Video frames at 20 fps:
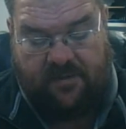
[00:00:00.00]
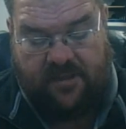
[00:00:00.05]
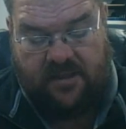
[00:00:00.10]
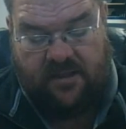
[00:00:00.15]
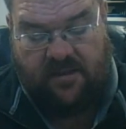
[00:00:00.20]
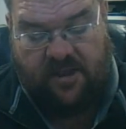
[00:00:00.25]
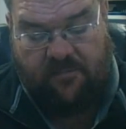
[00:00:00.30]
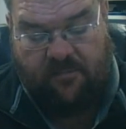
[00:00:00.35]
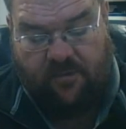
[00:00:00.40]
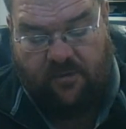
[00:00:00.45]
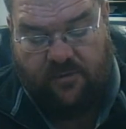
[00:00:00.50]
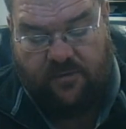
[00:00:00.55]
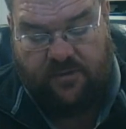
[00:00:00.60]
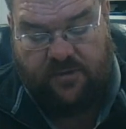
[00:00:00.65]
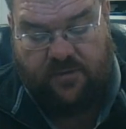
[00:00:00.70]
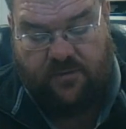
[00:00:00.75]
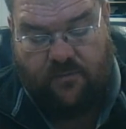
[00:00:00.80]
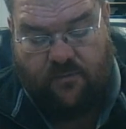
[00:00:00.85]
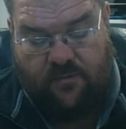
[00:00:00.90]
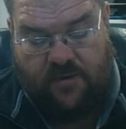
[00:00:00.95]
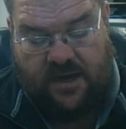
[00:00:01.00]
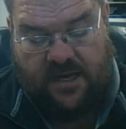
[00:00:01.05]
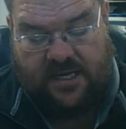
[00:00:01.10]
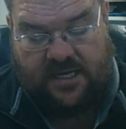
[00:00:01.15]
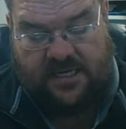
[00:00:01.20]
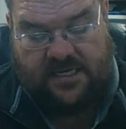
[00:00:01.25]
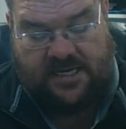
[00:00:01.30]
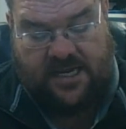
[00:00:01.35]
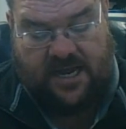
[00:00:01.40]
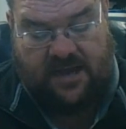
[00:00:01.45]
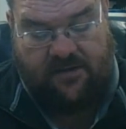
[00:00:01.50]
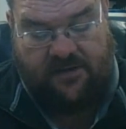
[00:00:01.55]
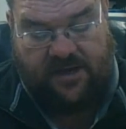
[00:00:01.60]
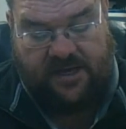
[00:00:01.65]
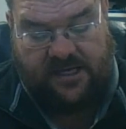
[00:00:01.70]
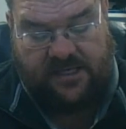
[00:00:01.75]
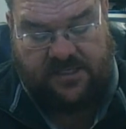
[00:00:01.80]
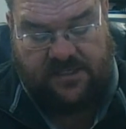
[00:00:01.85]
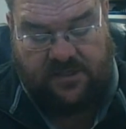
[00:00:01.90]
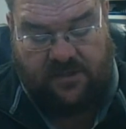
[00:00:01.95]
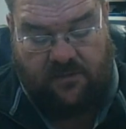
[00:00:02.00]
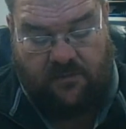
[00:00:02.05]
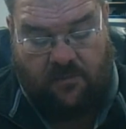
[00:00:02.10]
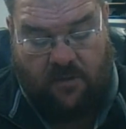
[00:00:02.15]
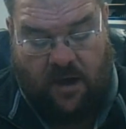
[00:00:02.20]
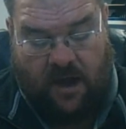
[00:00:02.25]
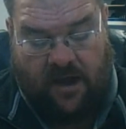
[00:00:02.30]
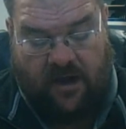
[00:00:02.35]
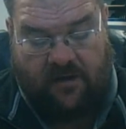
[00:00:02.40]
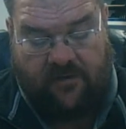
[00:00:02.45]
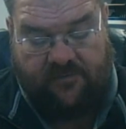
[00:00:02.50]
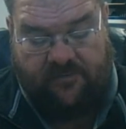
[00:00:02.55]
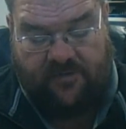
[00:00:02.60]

and they both went down into the water,